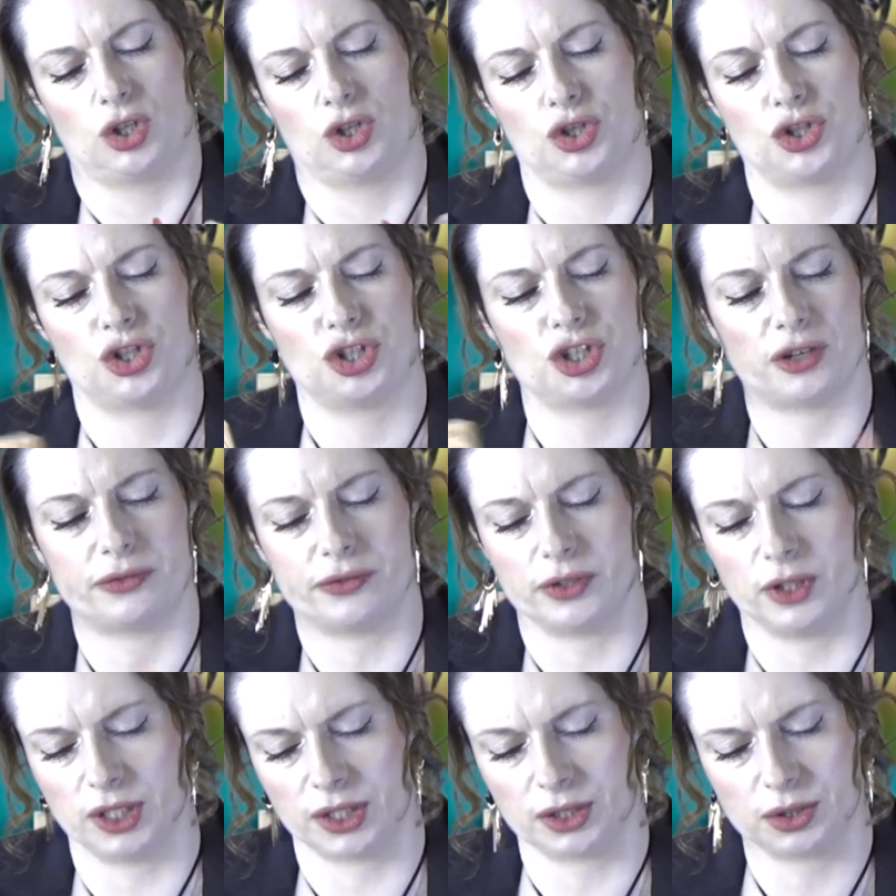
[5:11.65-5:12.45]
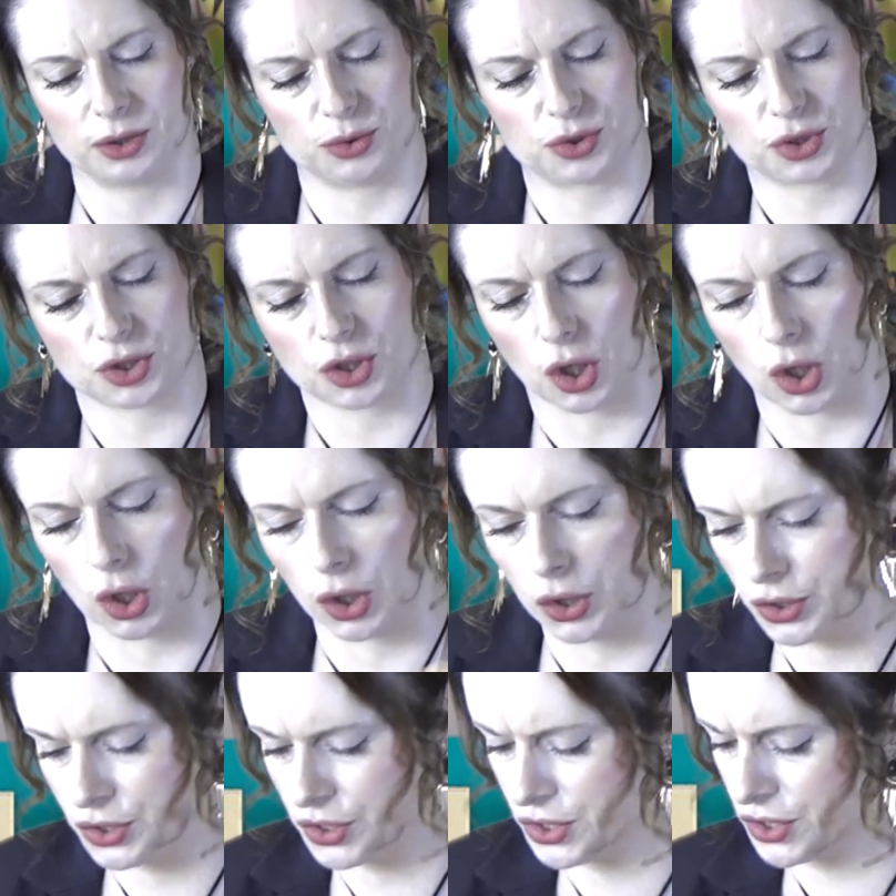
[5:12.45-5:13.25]
Shuffling those
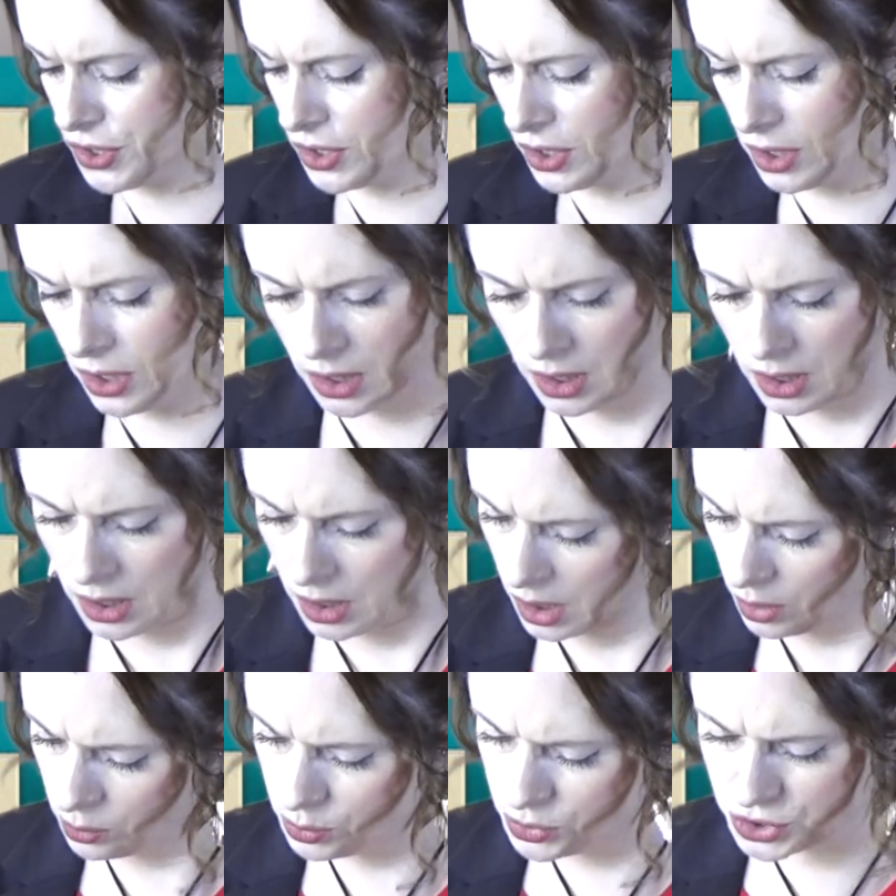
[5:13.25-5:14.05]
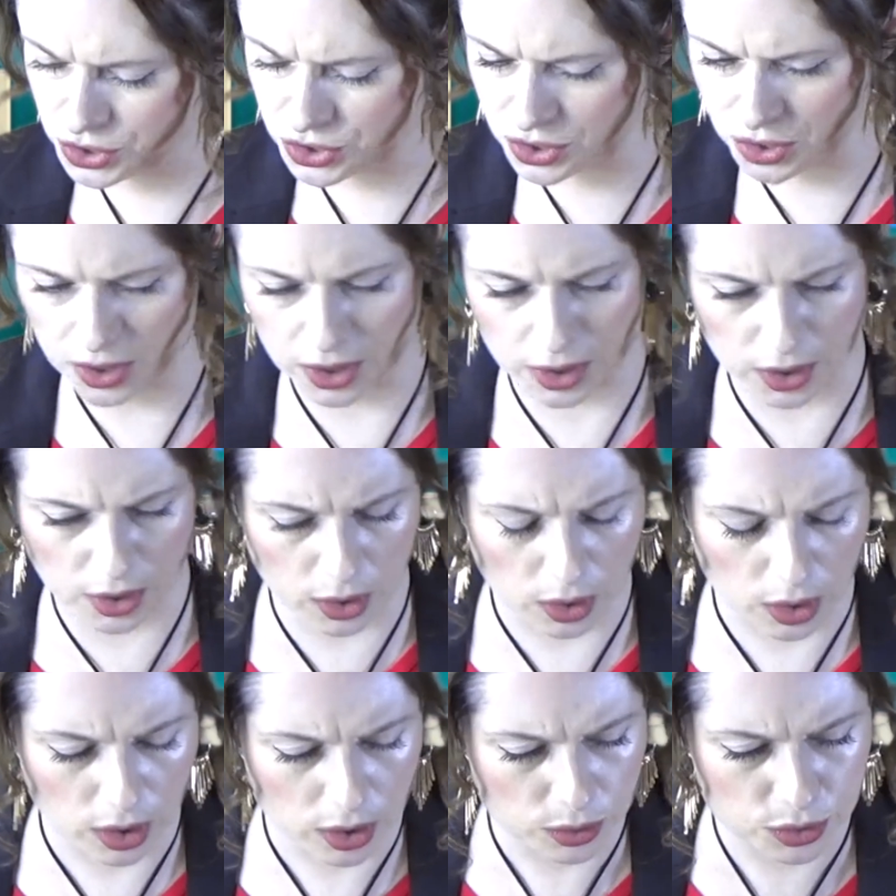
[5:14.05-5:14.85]
cards. And we're just gonna
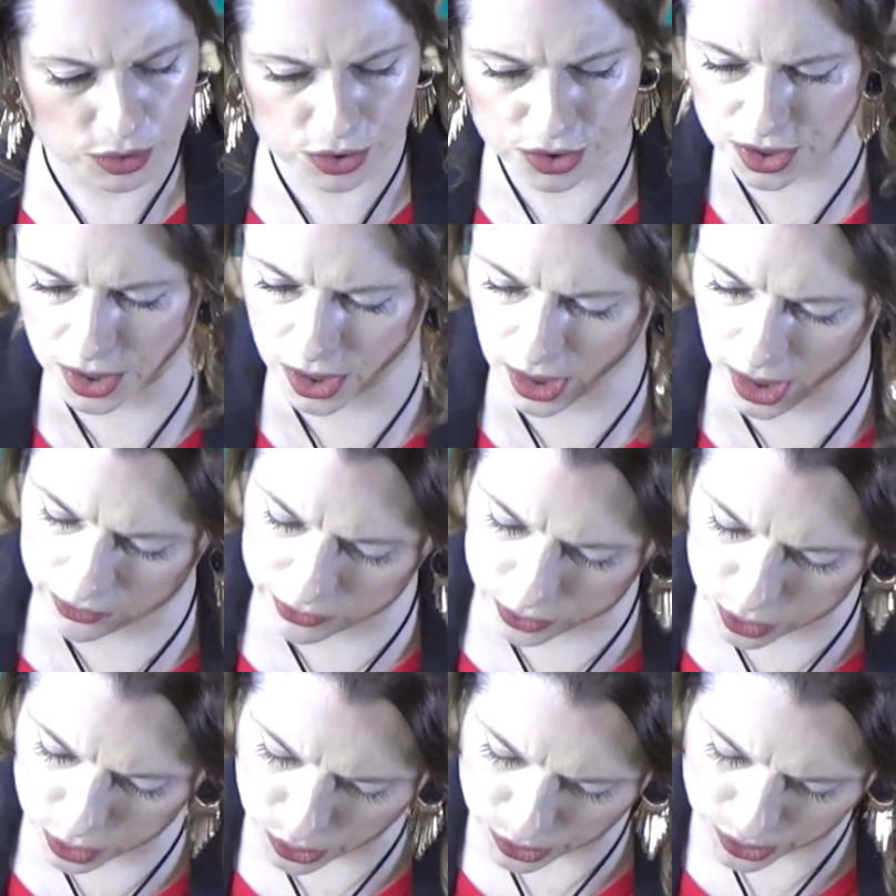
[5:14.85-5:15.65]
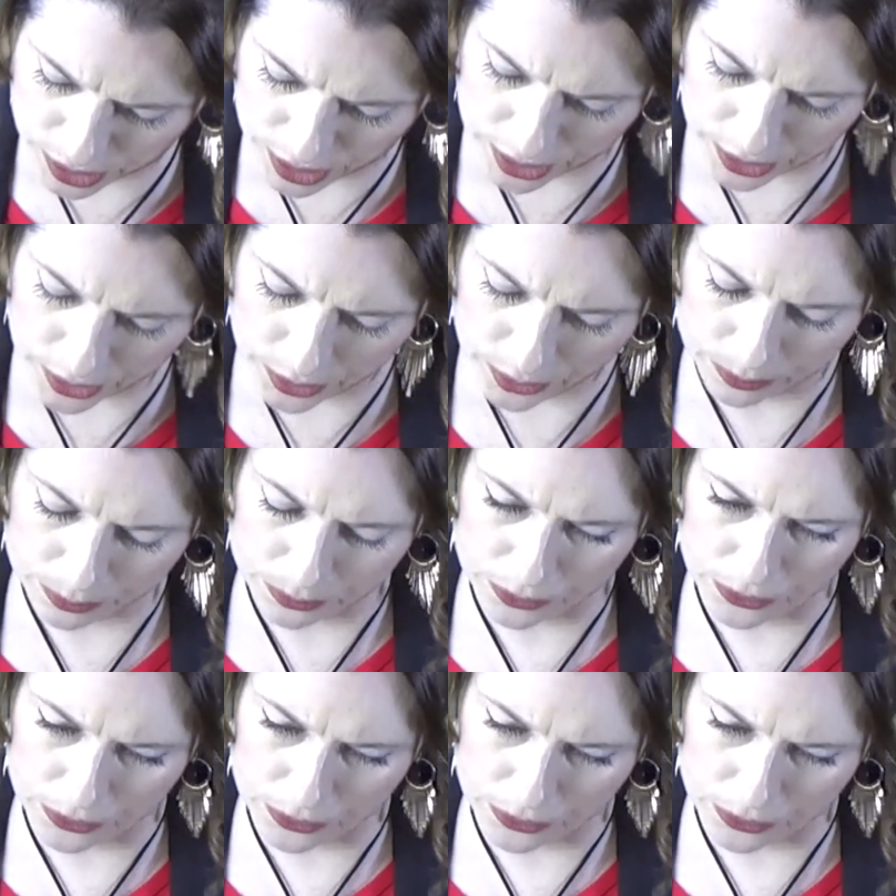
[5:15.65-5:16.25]
just gonna have a look here.